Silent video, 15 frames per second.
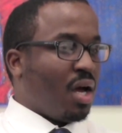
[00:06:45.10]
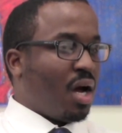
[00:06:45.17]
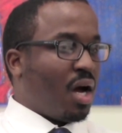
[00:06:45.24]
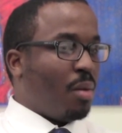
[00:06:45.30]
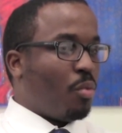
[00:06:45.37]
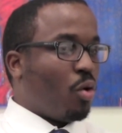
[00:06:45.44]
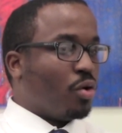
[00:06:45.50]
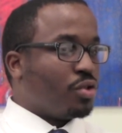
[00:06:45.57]

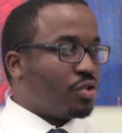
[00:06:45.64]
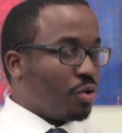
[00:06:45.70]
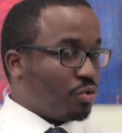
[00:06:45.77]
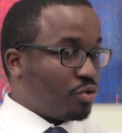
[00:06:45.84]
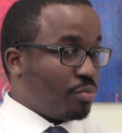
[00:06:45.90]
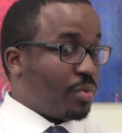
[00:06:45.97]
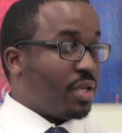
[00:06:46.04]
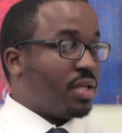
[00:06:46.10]
um, on
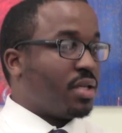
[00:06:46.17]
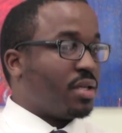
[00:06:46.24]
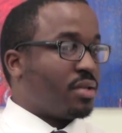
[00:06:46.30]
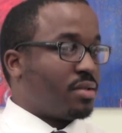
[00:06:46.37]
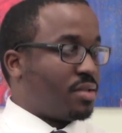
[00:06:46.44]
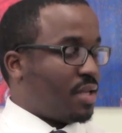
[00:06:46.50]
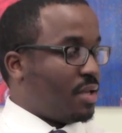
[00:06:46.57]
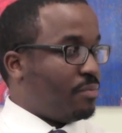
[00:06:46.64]
social media,
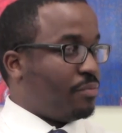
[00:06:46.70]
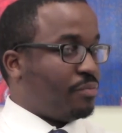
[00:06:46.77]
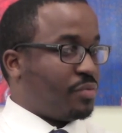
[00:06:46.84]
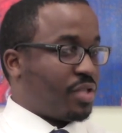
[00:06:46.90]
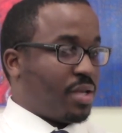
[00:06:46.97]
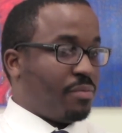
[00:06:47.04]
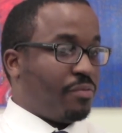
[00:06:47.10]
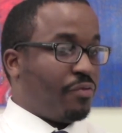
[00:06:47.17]
same
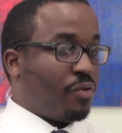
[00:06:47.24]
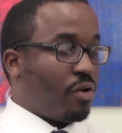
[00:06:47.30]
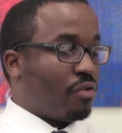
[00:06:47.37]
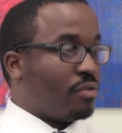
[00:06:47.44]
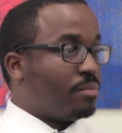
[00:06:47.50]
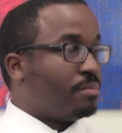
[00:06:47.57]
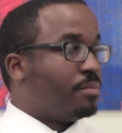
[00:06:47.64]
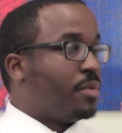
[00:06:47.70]
same
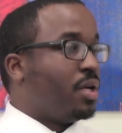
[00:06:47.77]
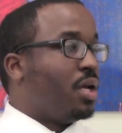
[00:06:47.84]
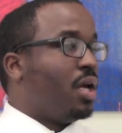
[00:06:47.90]
forum.